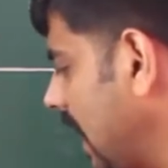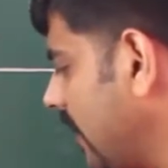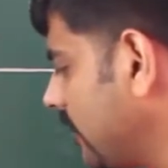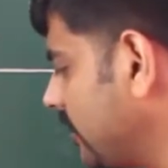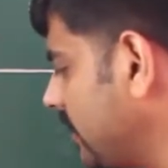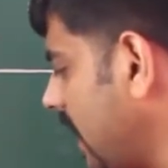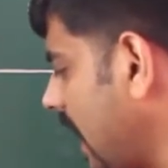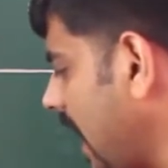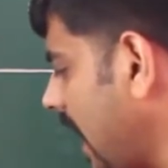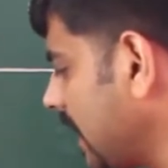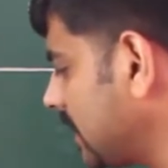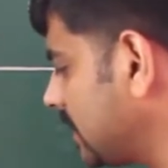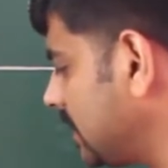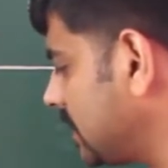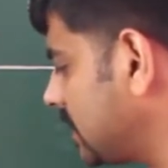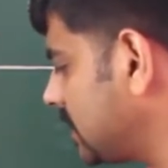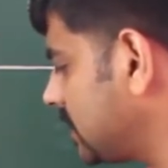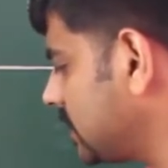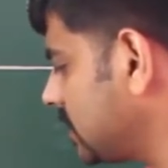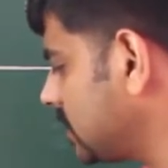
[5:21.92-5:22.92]
I have the
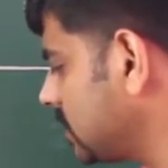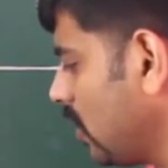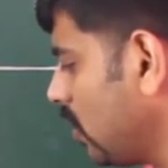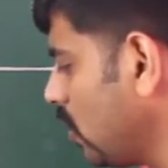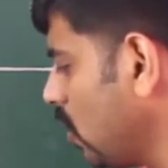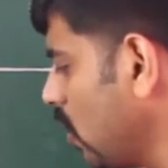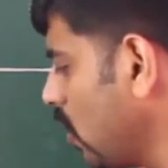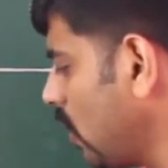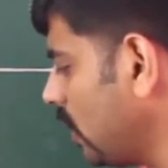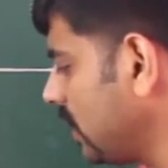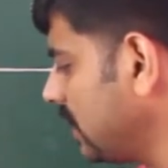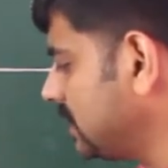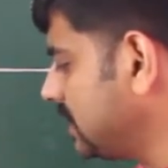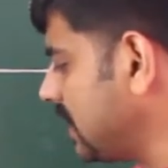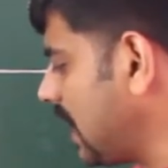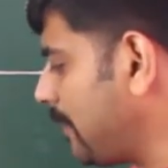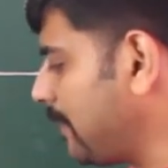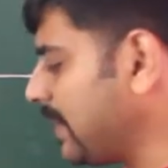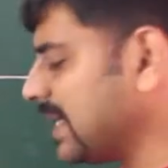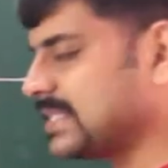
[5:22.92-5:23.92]
axis. O is
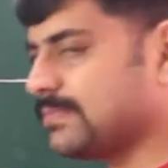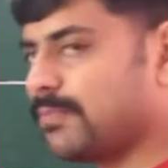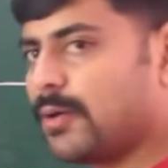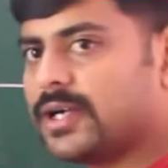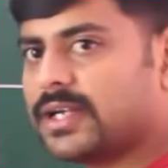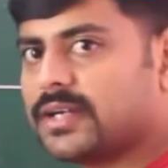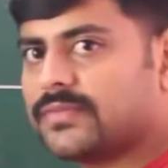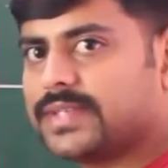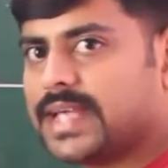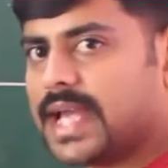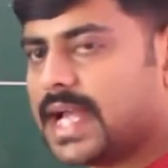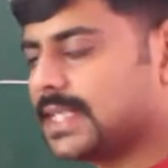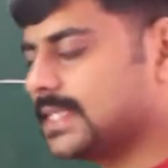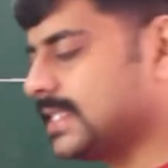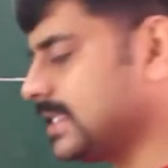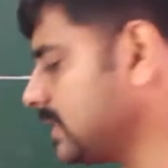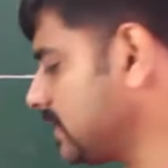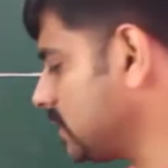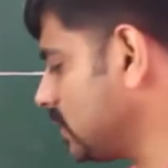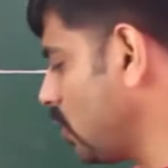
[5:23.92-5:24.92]
the apex point of the
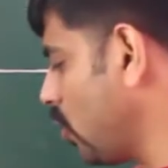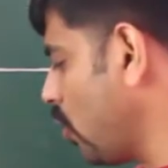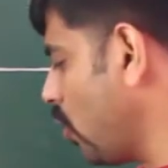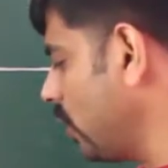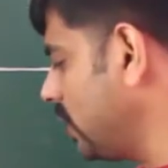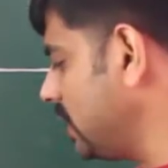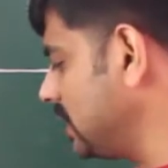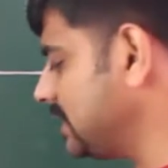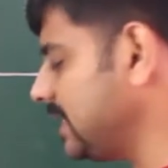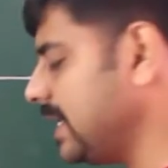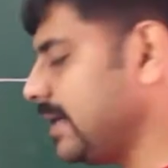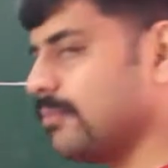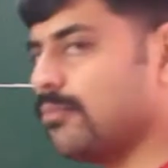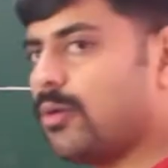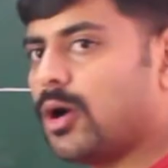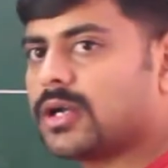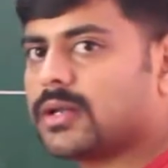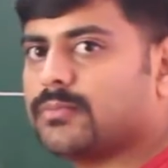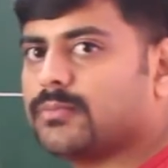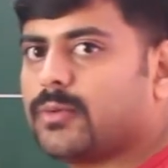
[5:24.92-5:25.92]
axis, O1 is the
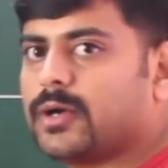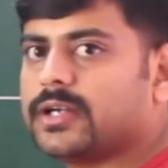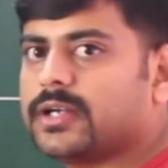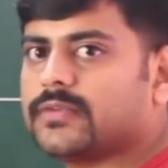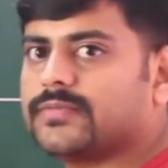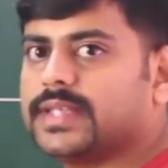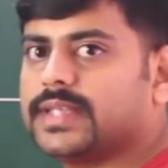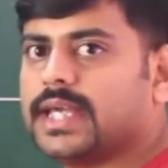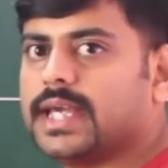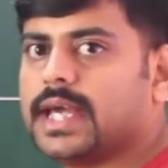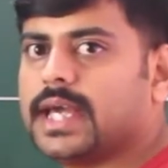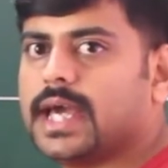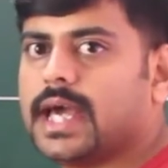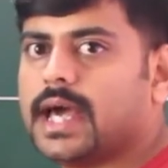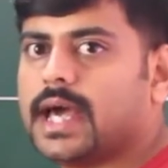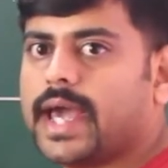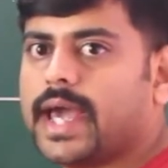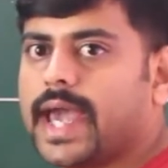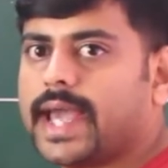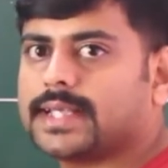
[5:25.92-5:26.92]
bottom point of the
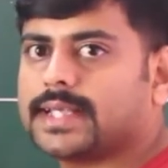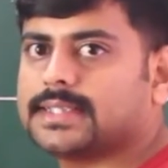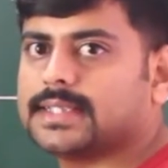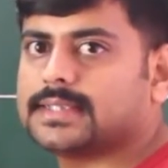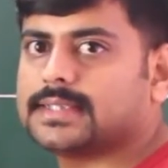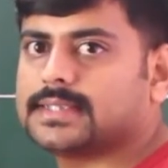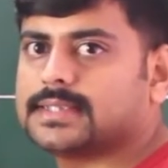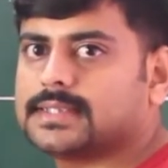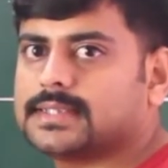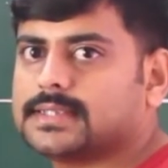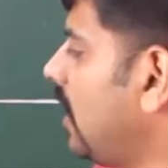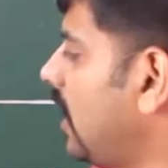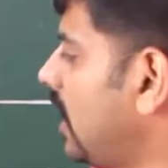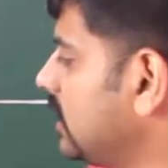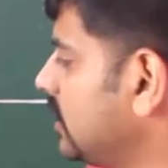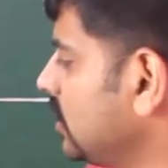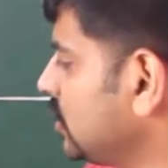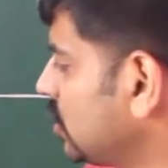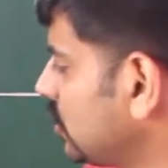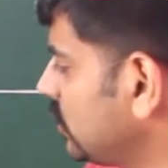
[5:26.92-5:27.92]
axis.
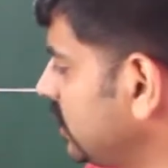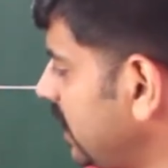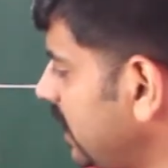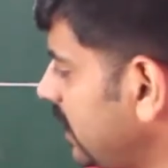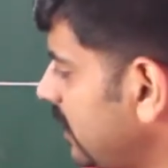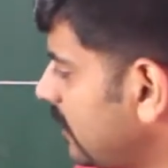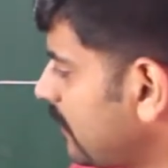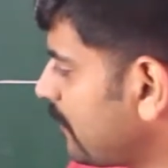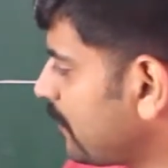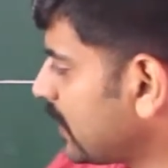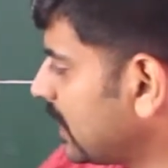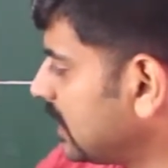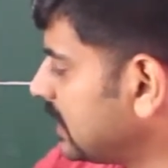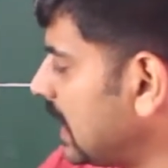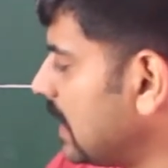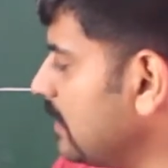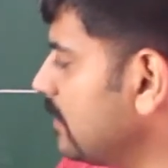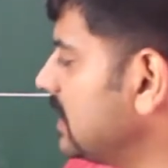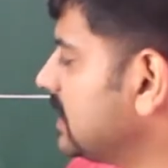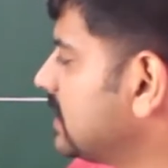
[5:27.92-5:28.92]
Also show the
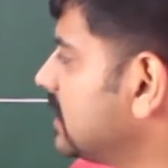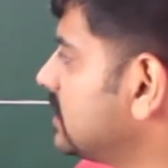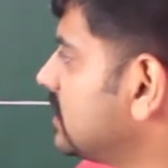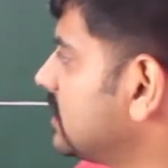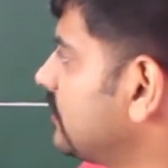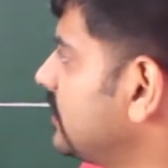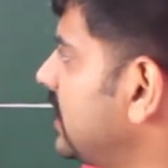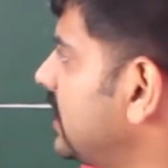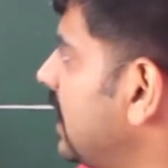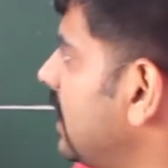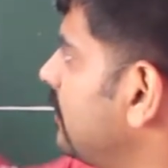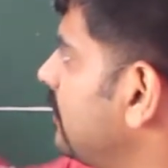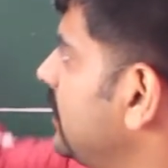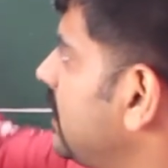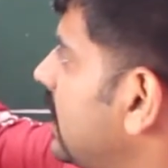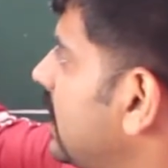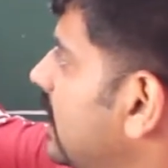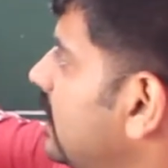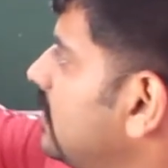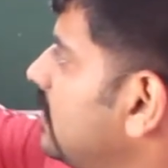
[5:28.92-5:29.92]
dimensions of the
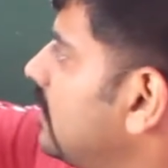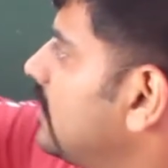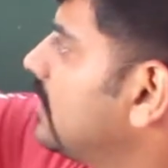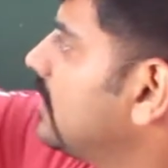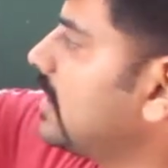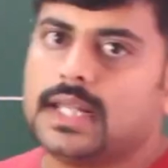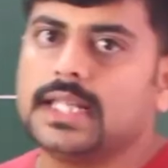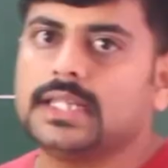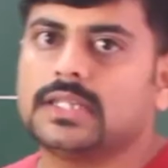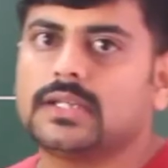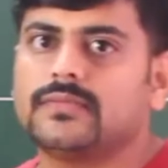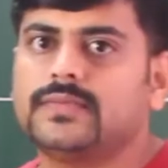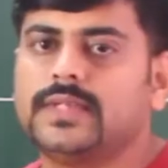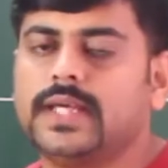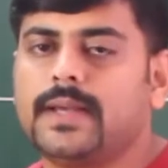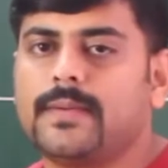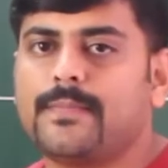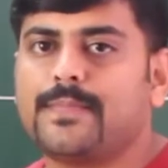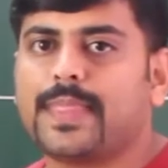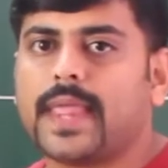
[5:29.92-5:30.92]
diameter and length of
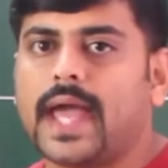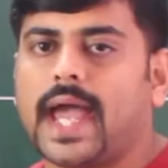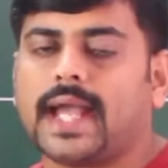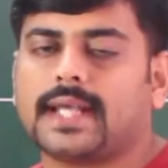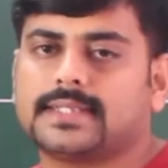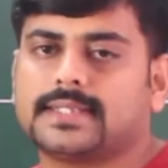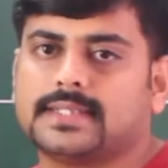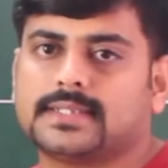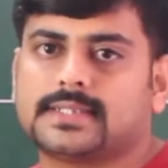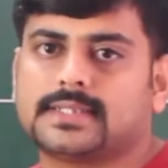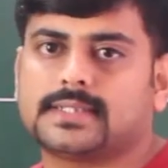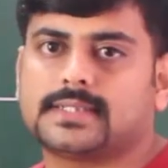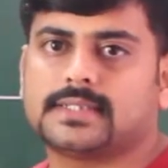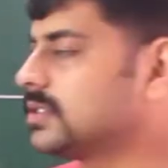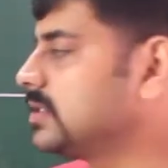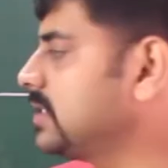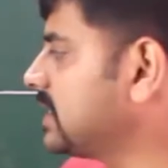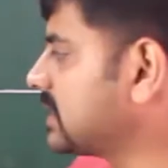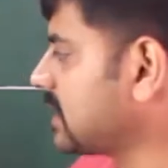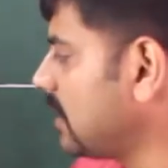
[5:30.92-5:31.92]
the axis.
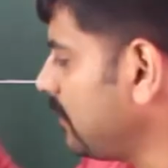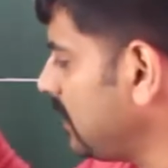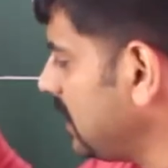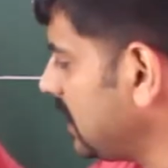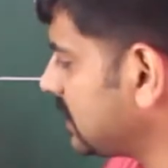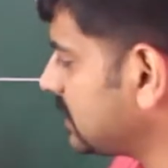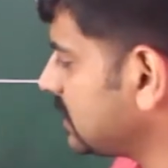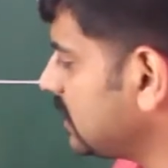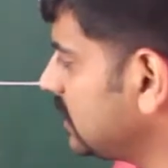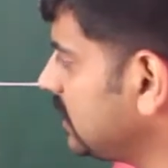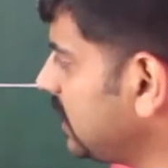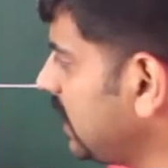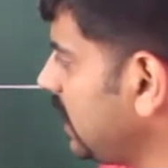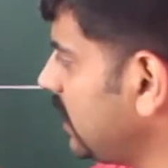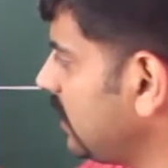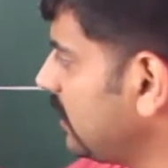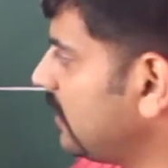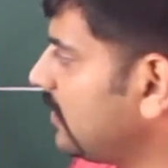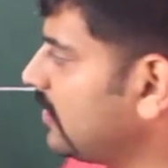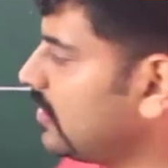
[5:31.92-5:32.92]
So this completes
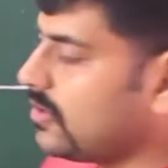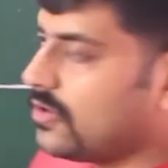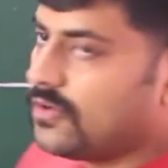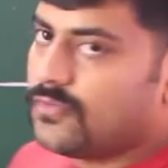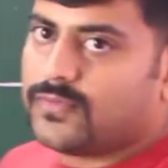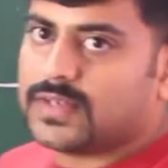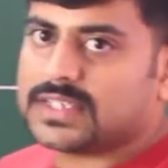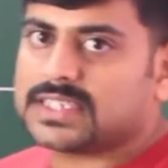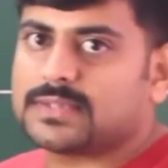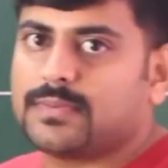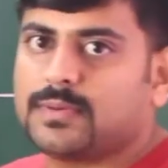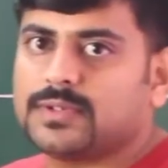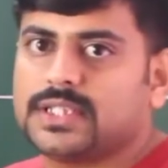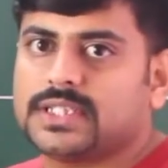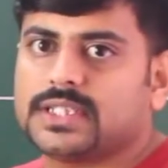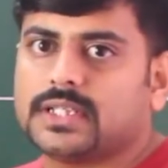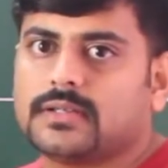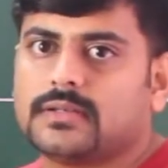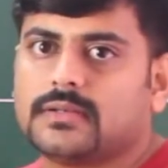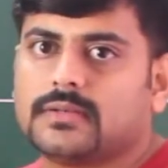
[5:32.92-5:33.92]
the first
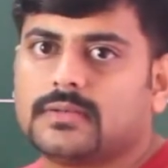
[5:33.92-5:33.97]
position.